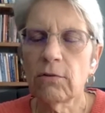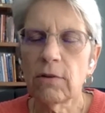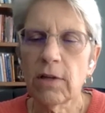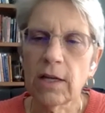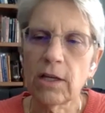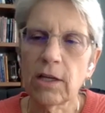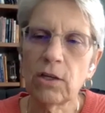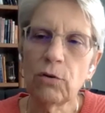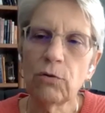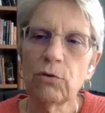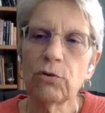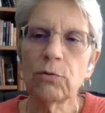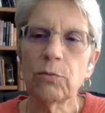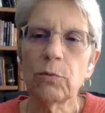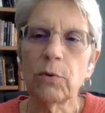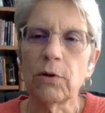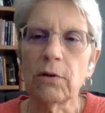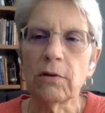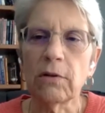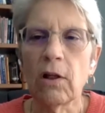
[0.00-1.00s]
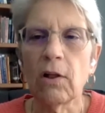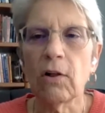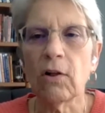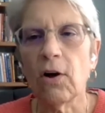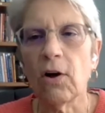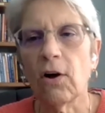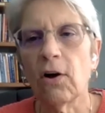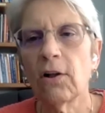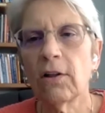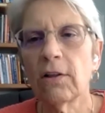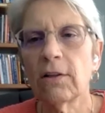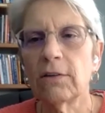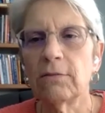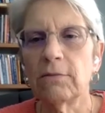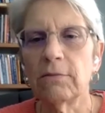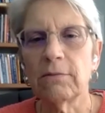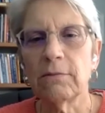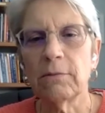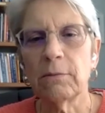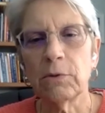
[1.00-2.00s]
like usual, I'll call
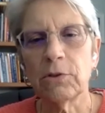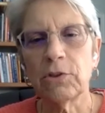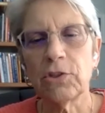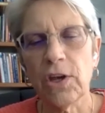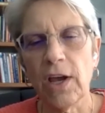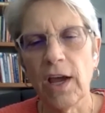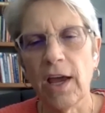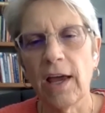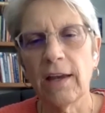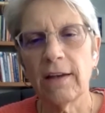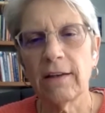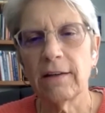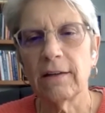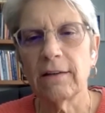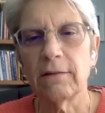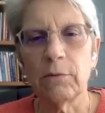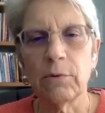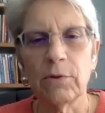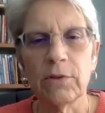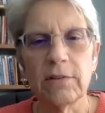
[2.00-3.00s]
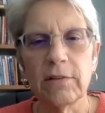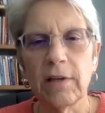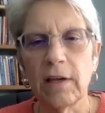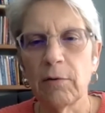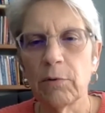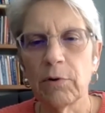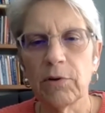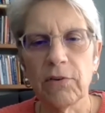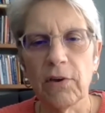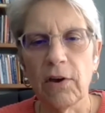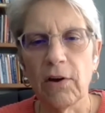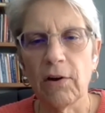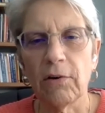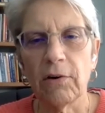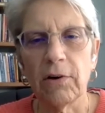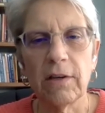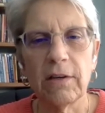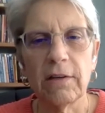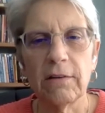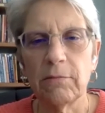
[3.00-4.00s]
and we'll chat and we'll say we're
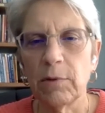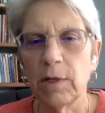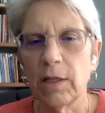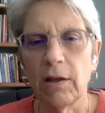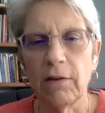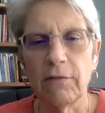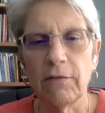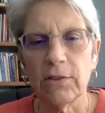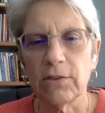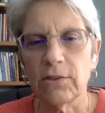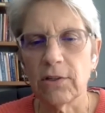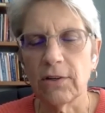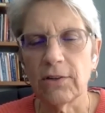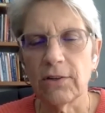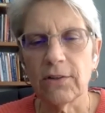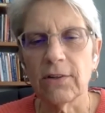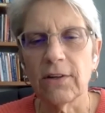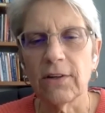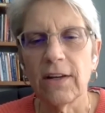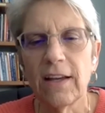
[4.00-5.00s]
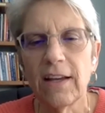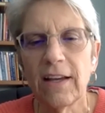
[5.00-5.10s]
sorry and we love each other.